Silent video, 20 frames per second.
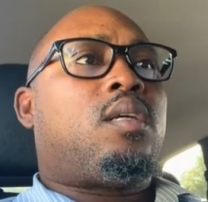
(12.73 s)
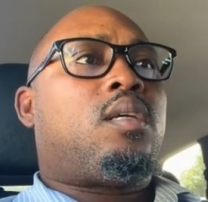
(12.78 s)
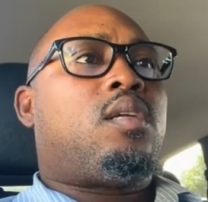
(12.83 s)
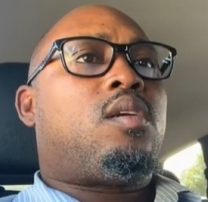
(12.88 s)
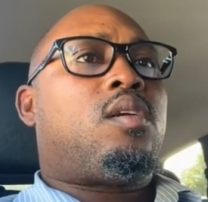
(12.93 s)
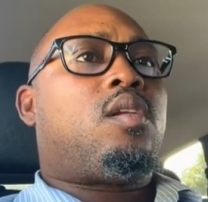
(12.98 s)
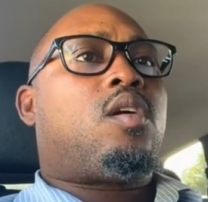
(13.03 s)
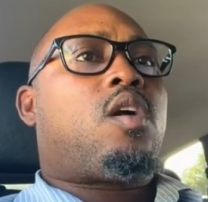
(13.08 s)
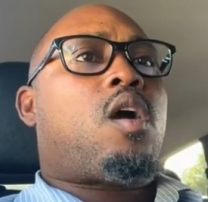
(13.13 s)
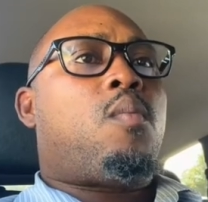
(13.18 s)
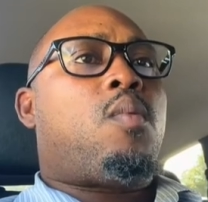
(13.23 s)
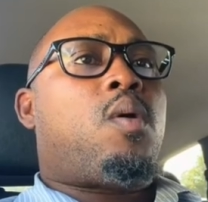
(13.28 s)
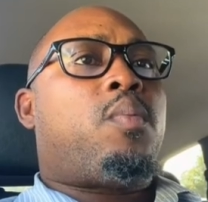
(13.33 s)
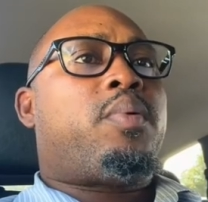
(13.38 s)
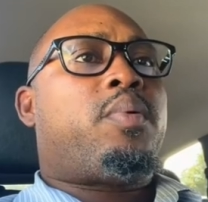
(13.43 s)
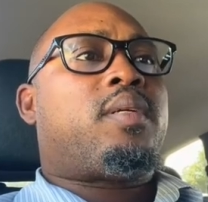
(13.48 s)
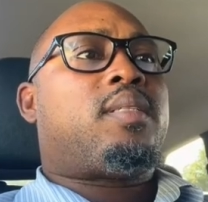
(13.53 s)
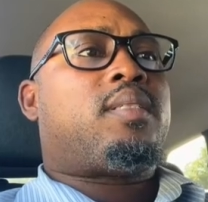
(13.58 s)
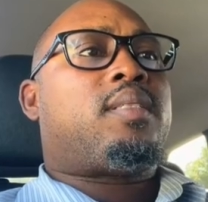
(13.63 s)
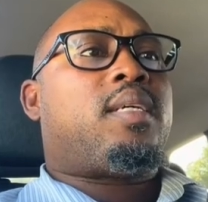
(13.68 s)
you'll come
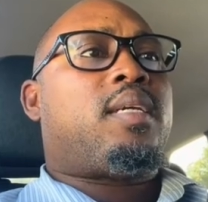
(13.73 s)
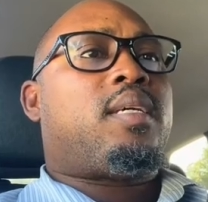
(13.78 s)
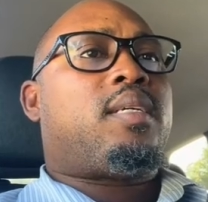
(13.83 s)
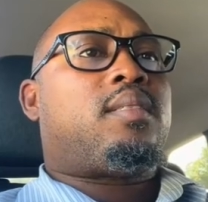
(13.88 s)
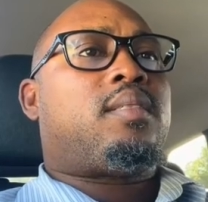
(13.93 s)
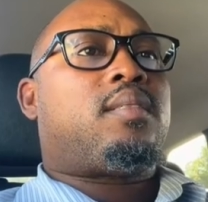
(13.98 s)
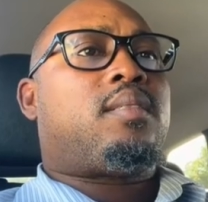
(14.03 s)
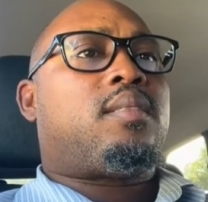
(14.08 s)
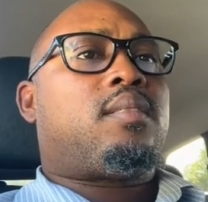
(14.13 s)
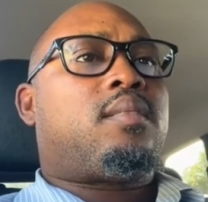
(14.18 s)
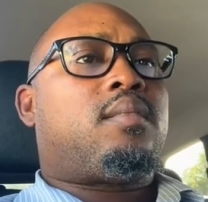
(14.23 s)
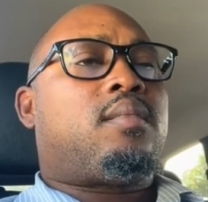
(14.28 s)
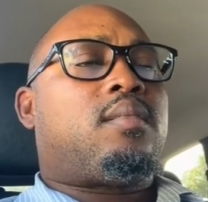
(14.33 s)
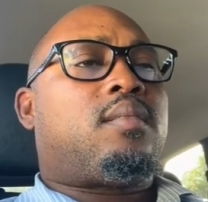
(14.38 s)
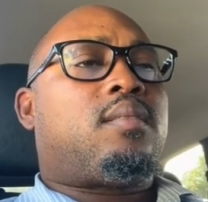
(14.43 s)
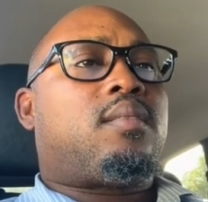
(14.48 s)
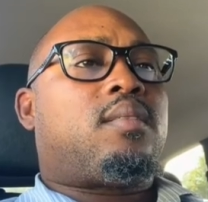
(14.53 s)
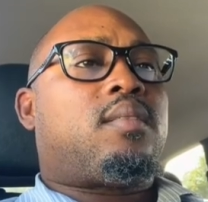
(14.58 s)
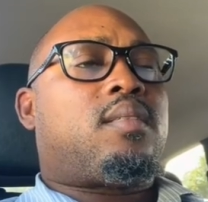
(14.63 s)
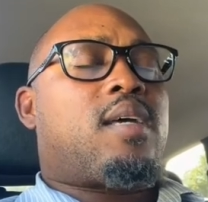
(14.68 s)
upon things
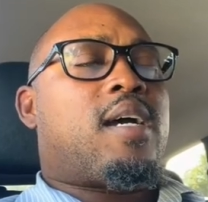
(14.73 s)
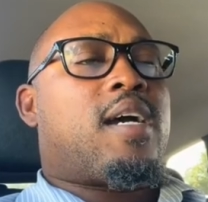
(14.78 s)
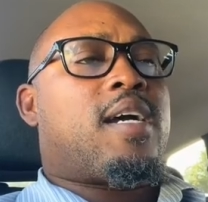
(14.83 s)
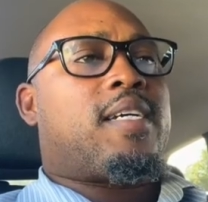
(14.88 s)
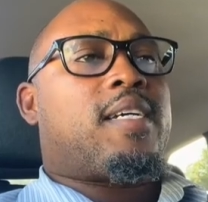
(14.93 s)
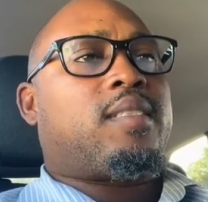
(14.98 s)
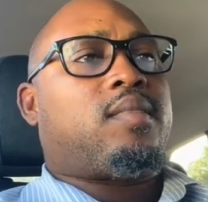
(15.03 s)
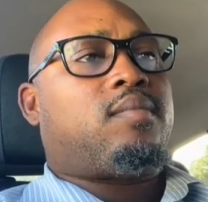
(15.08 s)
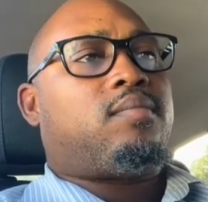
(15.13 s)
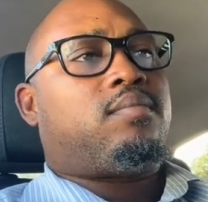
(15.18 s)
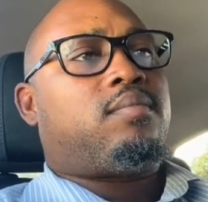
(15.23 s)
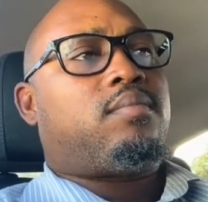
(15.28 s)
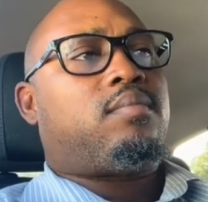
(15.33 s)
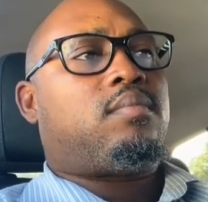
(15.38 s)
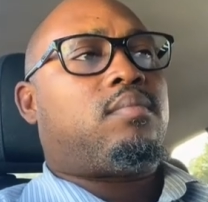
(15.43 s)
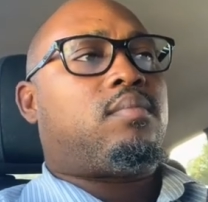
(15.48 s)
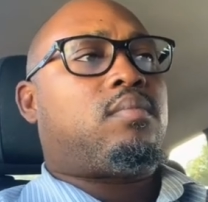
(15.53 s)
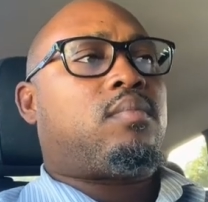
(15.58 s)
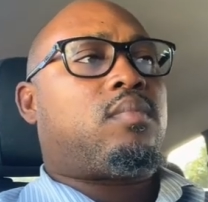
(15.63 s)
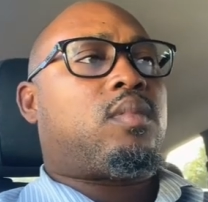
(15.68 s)
and
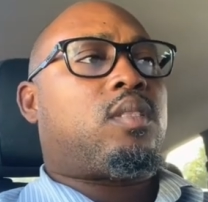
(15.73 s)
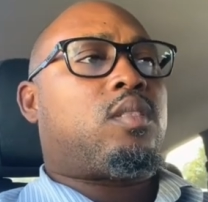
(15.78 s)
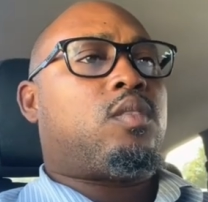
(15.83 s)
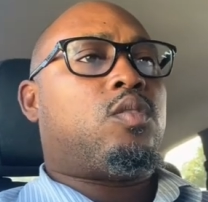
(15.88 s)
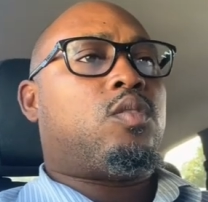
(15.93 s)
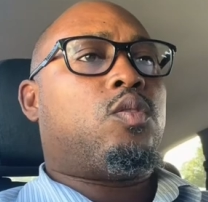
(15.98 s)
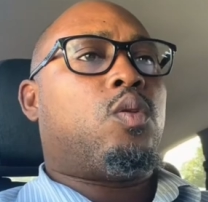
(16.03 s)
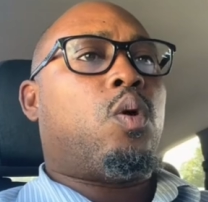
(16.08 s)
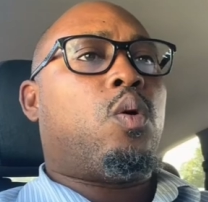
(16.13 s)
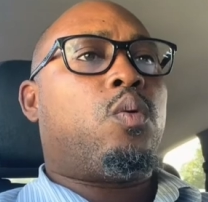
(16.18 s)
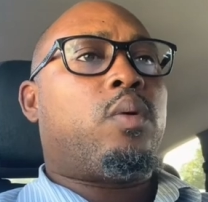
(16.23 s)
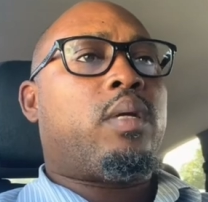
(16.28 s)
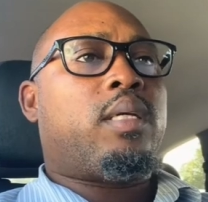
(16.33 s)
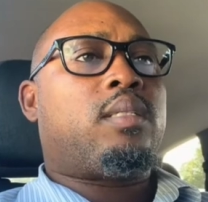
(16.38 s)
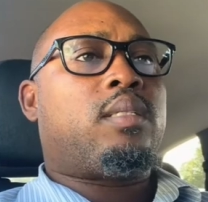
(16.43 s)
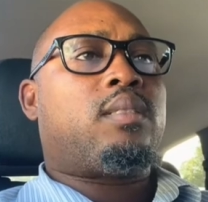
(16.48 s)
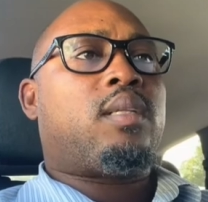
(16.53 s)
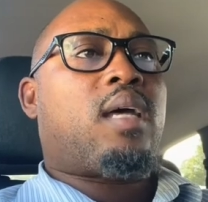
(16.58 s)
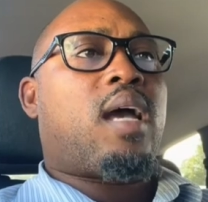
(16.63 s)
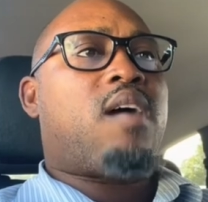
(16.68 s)

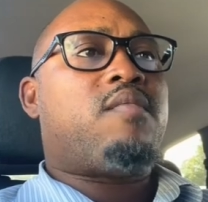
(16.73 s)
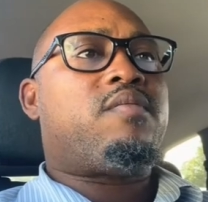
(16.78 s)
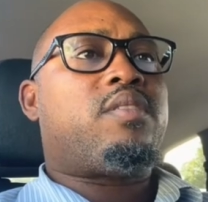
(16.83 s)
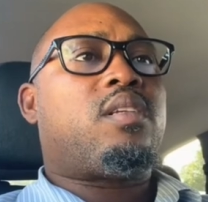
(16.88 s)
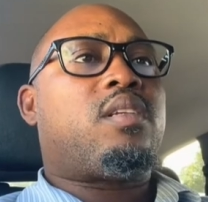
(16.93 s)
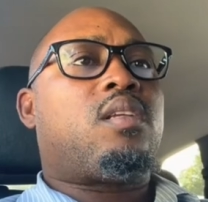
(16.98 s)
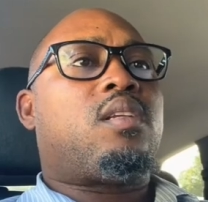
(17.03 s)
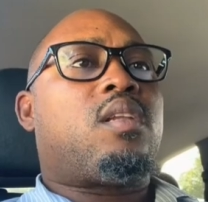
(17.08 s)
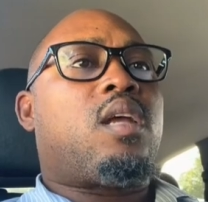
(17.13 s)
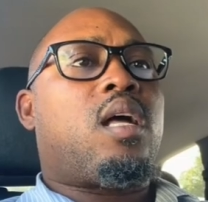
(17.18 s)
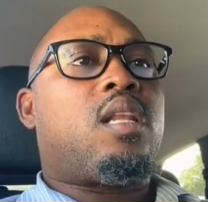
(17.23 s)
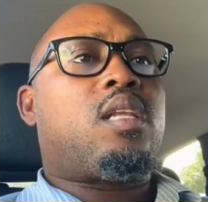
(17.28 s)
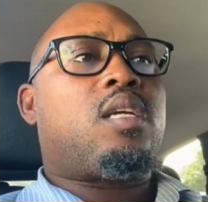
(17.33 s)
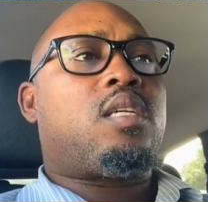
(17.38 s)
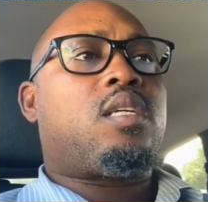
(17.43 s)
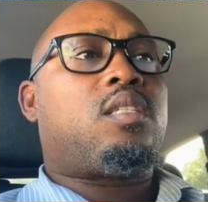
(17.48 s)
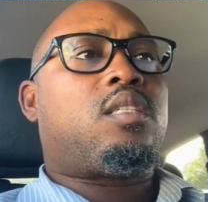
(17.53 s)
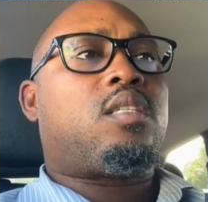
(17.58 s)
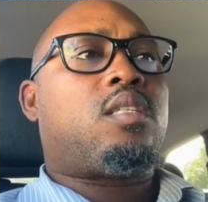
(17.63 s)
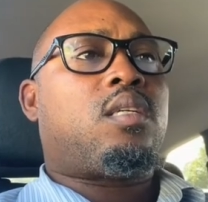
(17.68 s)
knowing, having the
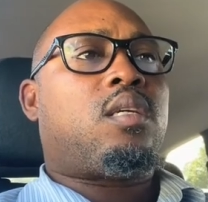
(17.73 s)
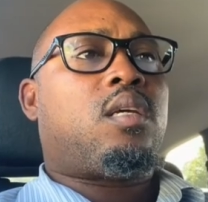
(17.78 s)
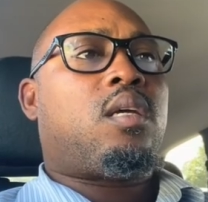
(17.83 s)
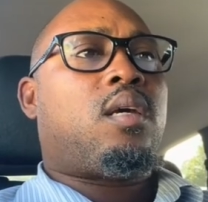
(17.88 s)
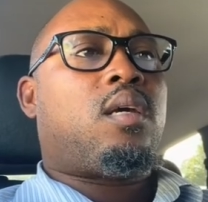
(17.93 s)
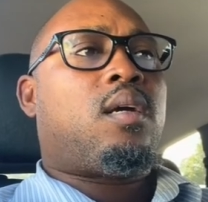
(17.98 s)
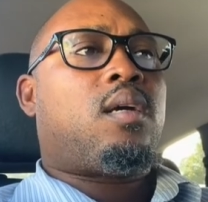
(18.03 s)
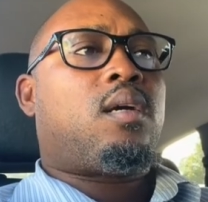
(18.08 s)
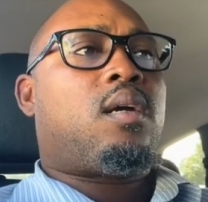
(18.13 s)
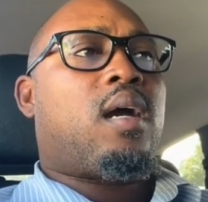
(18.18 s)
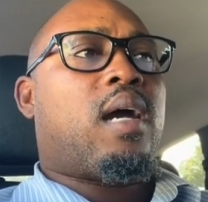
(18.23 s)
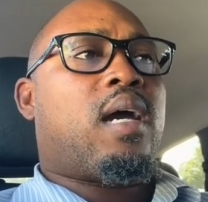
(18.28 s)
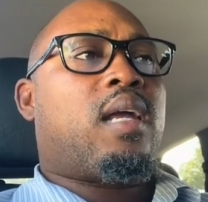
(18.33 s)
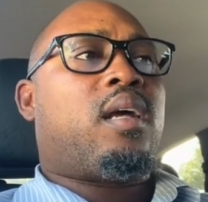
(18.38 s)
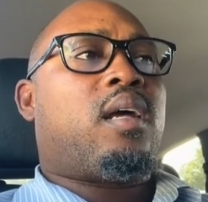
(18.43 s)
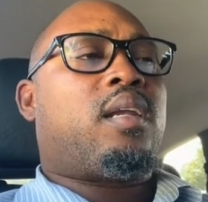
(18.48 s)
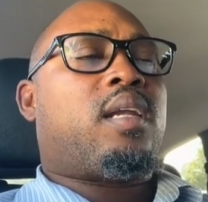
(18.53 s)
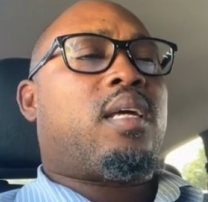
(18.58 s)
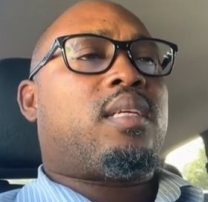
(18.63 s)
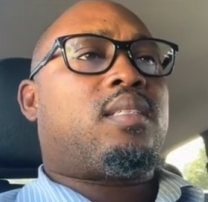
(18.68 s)
knowledge and
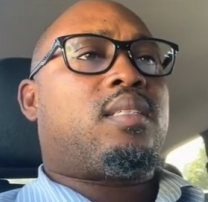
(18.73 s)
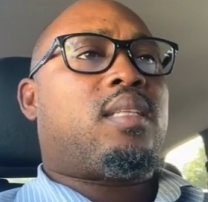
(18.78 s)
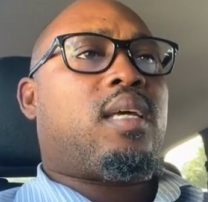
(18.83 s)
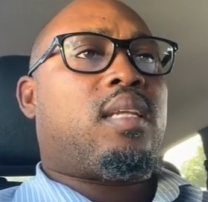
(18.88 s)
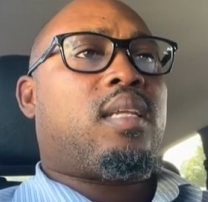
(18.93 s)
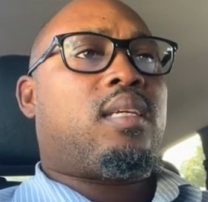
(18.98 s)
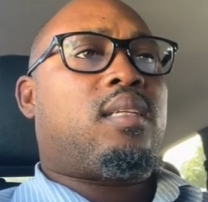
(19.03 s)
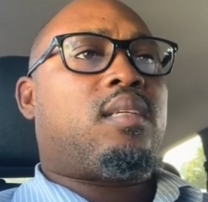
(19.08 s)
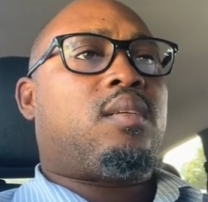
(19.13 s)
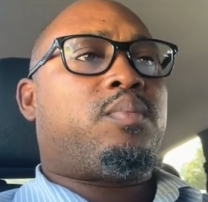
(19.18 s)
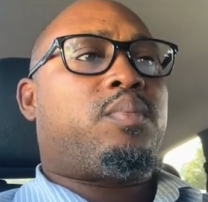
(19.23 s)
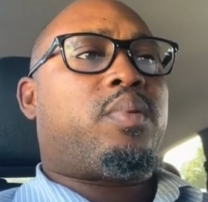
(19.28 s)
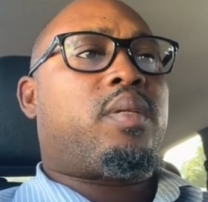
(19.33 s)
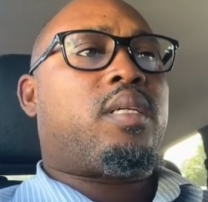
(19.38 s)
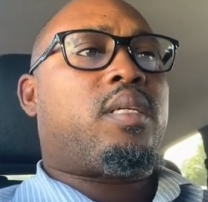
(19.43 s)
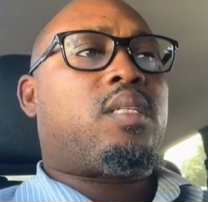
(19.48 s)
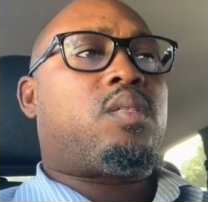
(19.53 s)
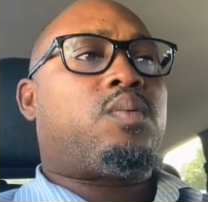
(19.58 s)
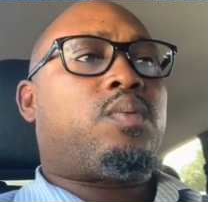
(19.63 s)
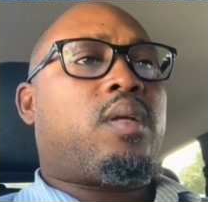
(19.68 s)
understanding in
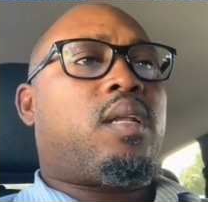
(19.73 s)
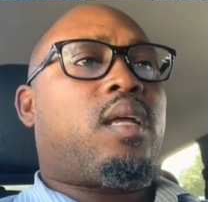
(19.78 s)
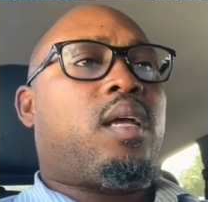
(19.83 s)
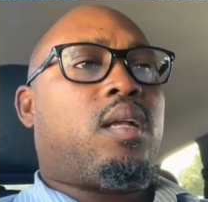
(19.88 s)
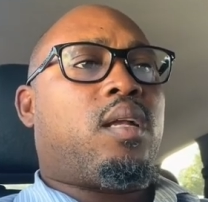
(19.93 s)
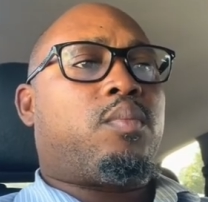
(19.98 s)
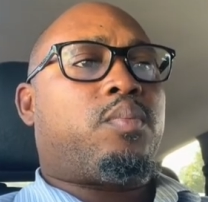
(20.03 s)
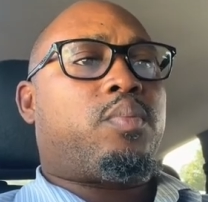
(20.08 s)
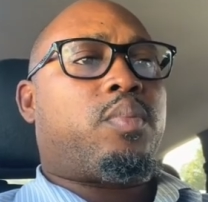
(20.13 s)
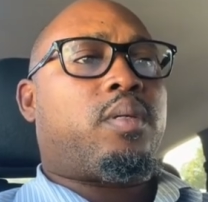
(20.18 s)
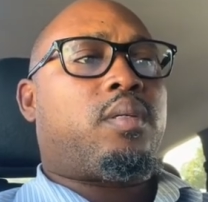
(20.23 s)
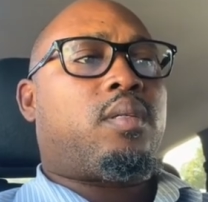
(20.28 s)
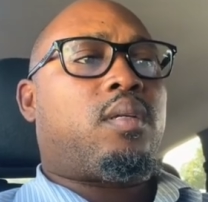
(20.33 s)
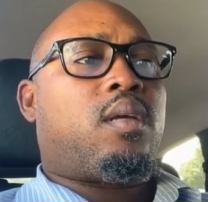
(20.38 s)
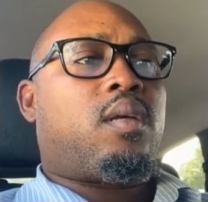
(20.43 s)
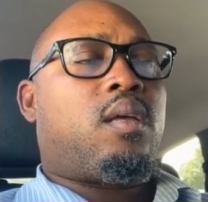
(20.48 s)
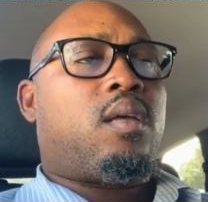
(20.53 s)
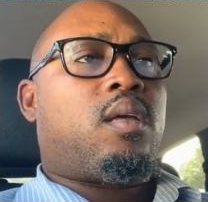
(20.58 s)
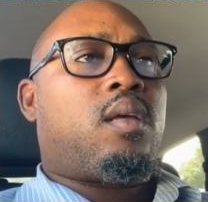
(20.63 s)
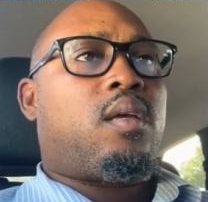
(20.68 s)
place will
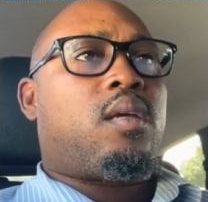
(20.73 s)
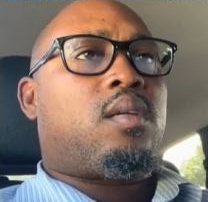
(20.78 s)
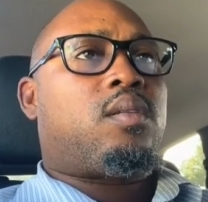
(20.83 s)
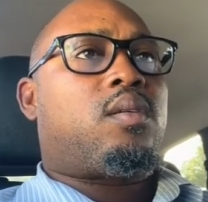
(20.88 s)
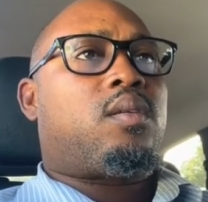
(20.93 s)
help.